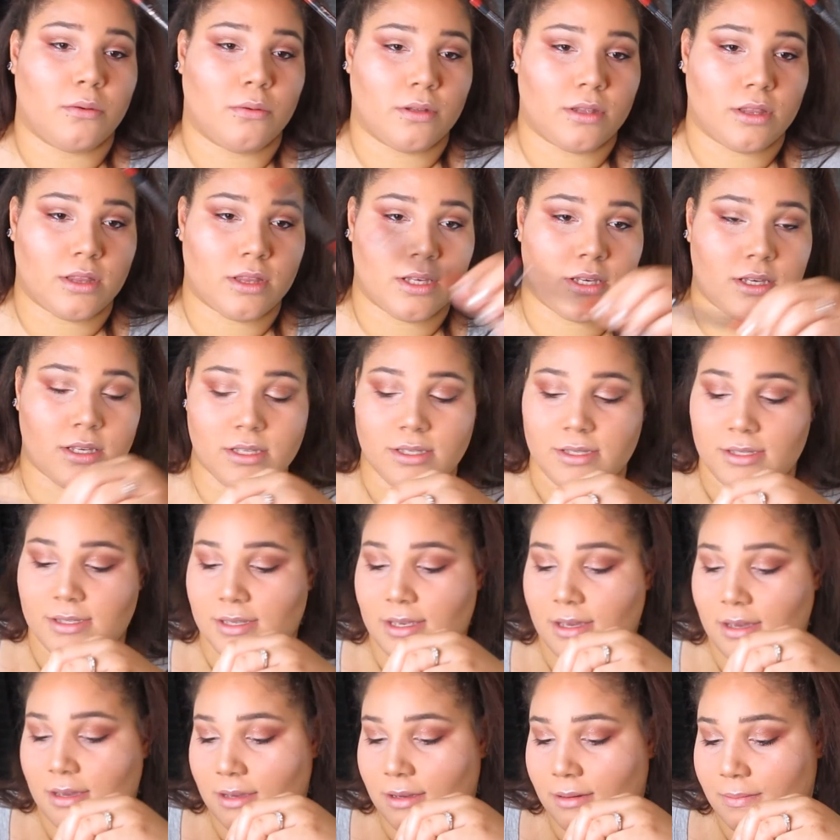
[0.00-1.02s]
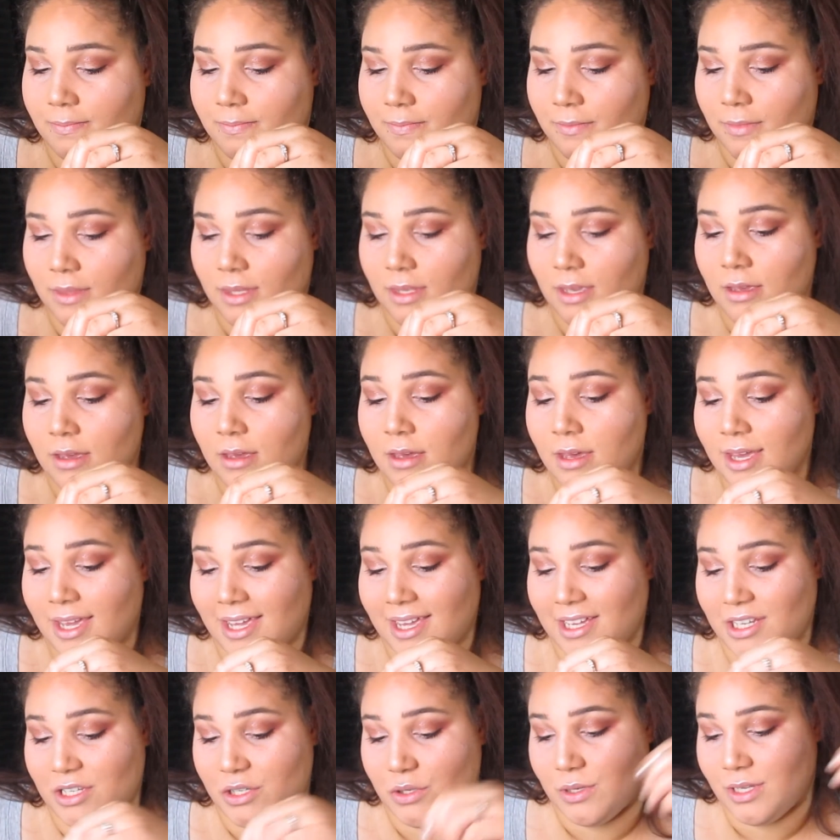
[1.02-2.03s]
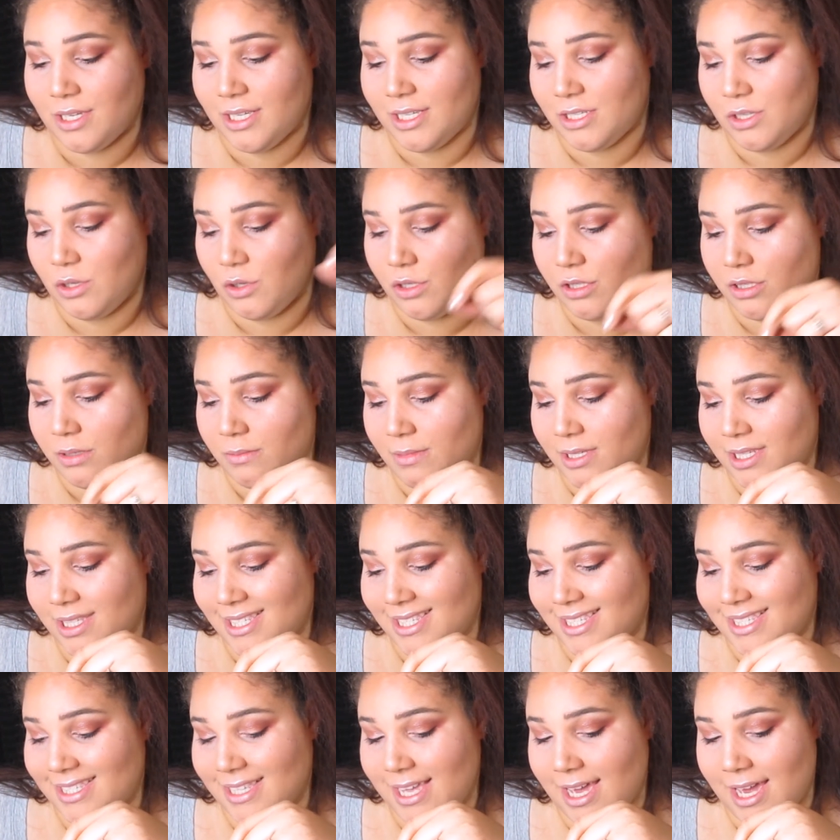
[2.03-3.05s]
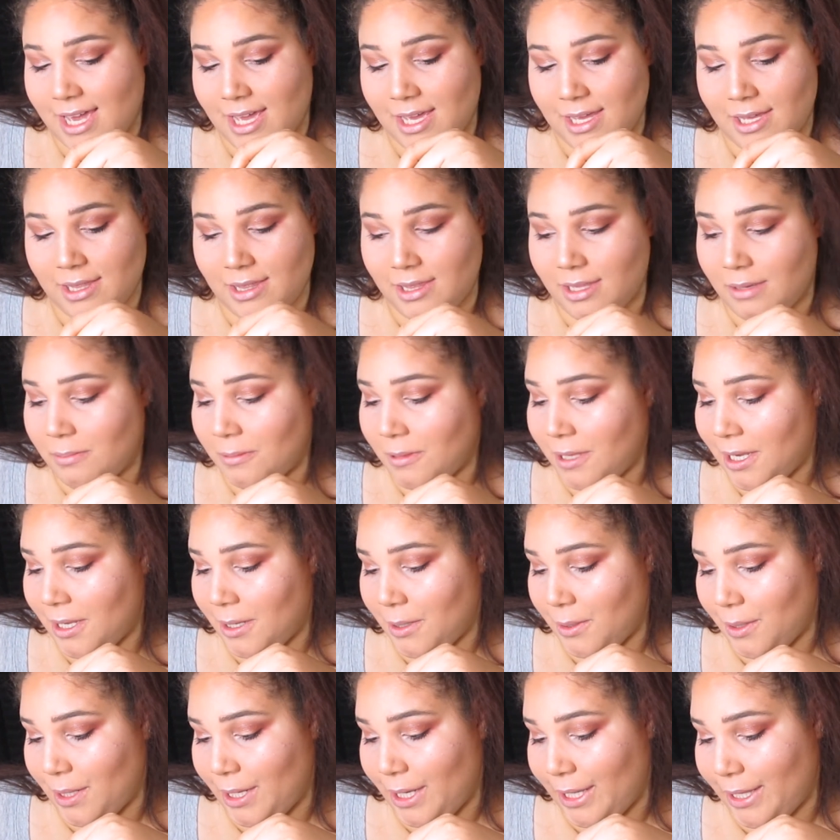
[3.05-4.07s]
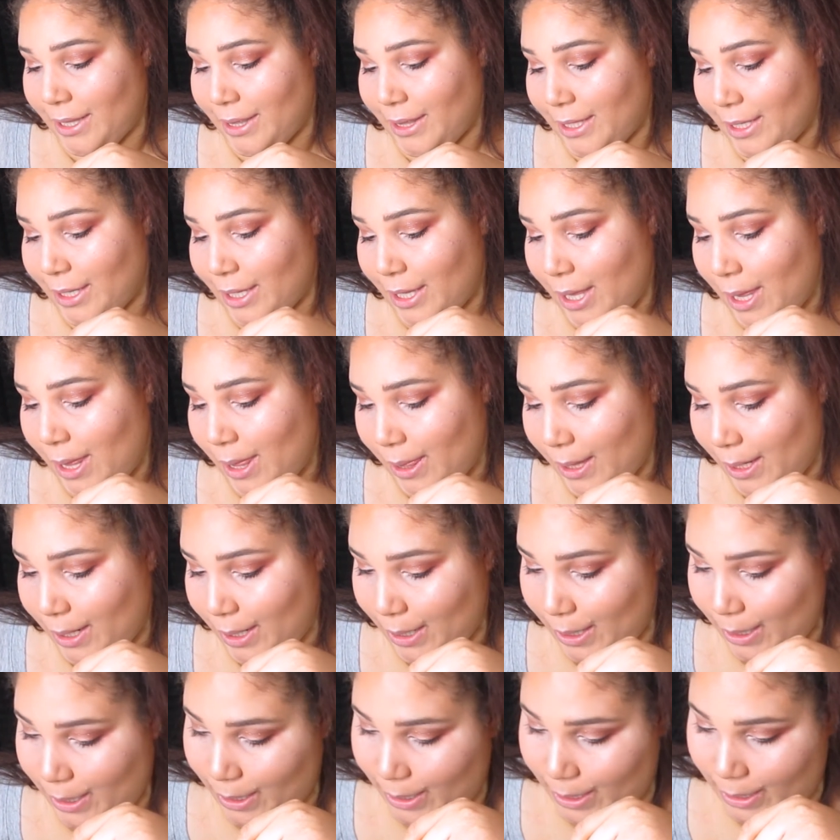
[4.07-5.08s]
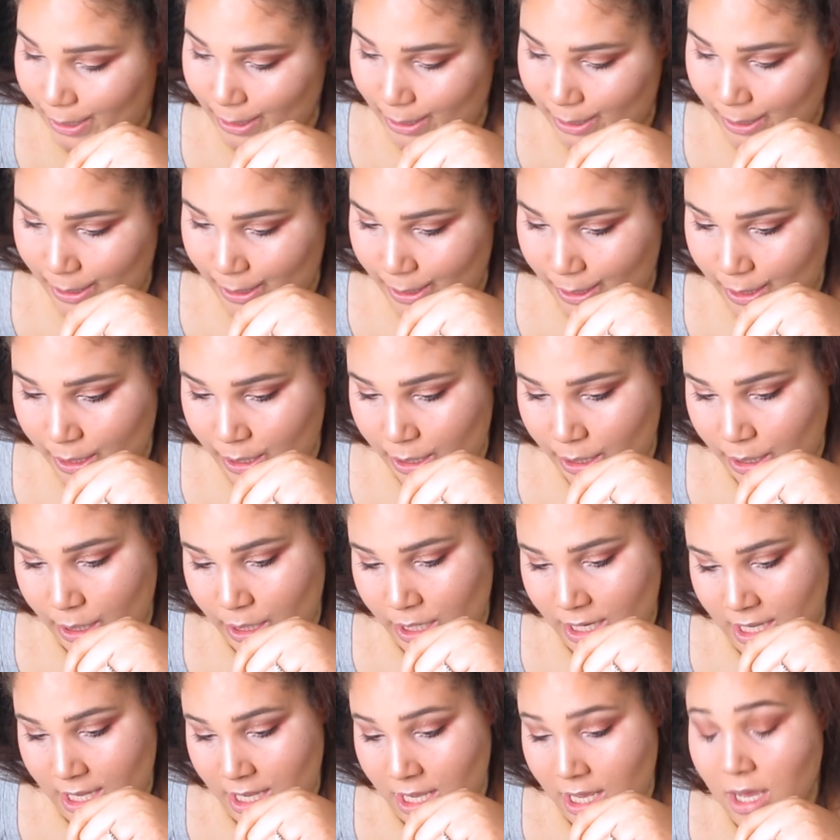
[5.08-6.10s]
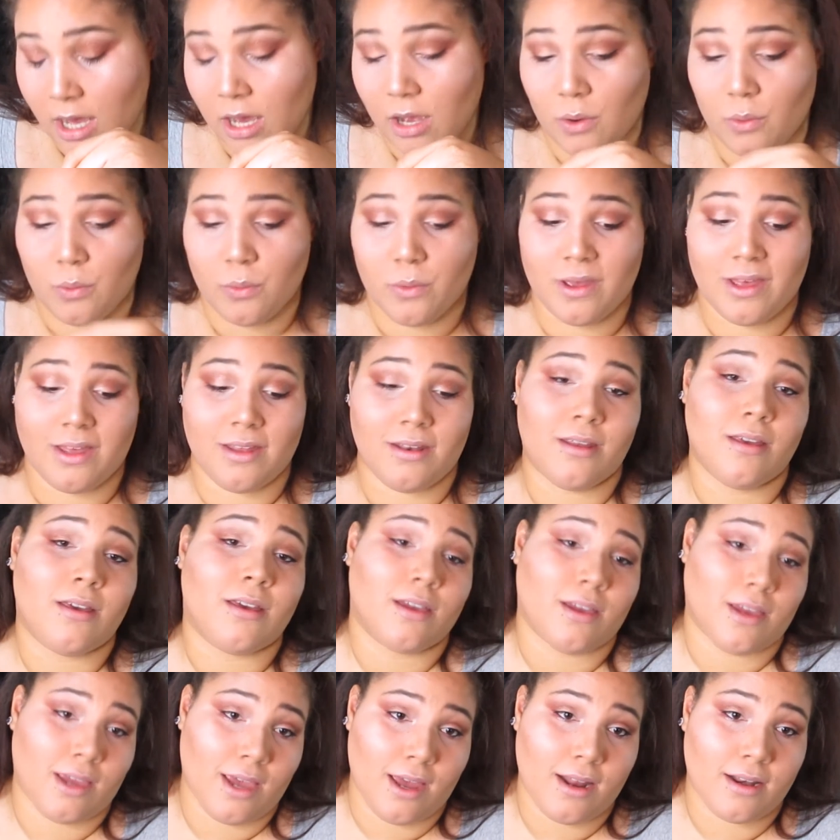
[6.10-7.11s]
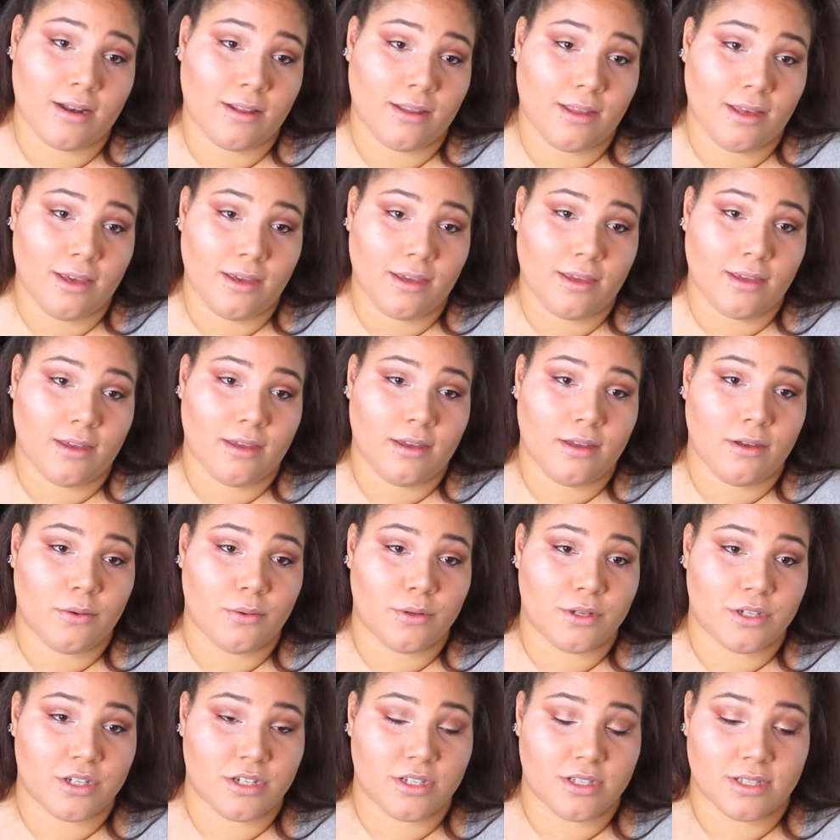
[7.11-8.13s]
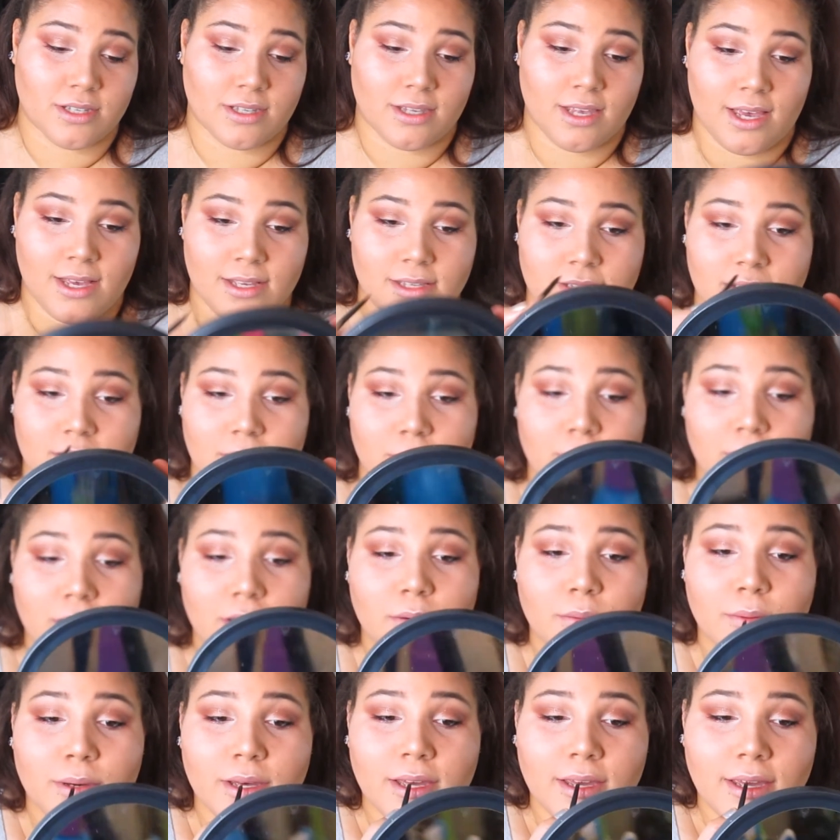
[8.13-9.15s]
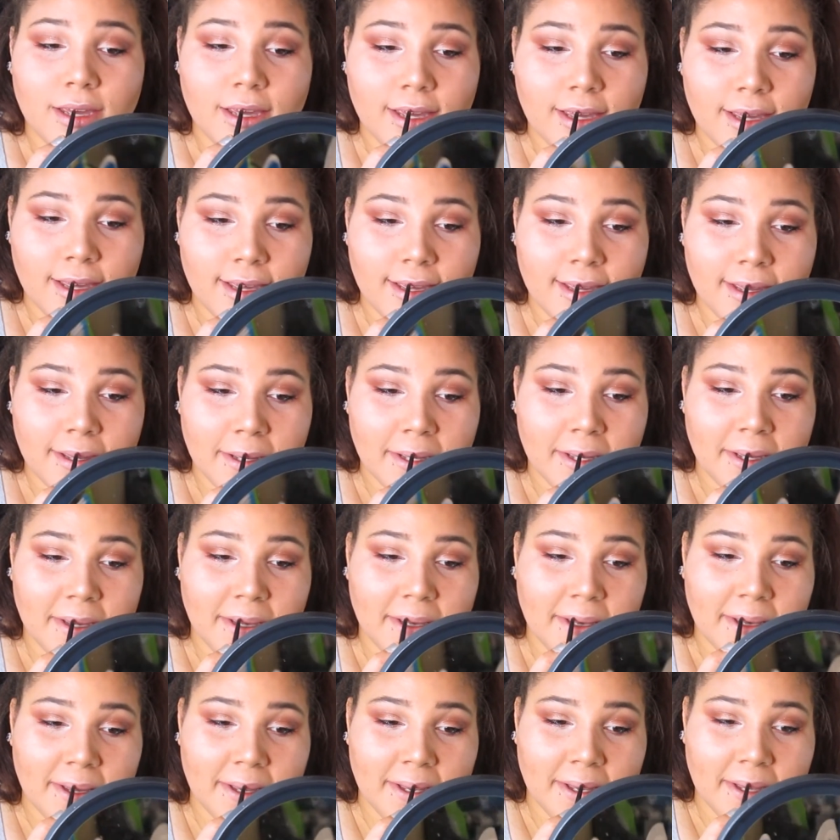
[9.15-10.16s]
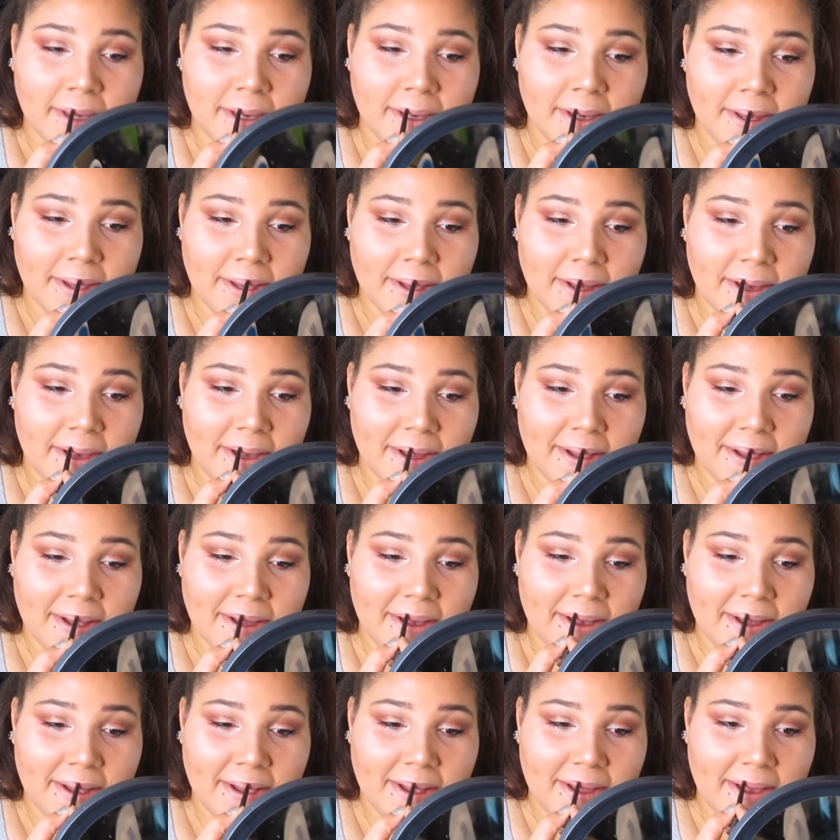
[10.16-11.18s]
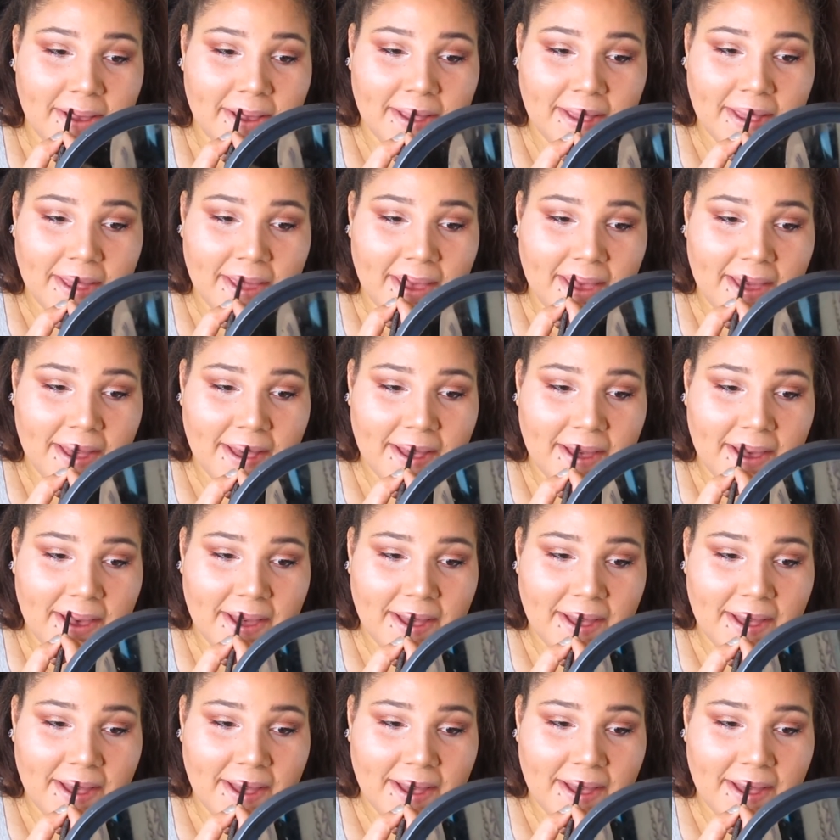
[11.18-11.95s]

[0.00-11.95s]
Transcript: with this Catrice Ultimate Stay lip liner in the color Red Cadillac, which is classy, by the way. Yeah.